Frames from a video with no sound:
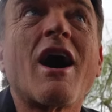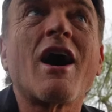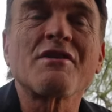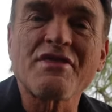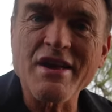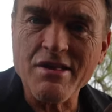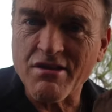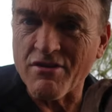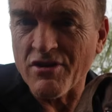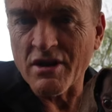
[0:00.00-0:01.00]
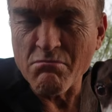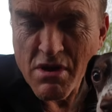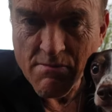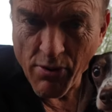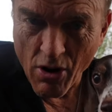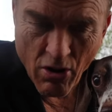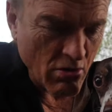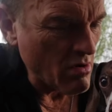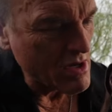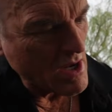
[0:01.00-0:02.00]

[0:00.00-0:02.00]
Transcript: On Thanksgiving, Meatball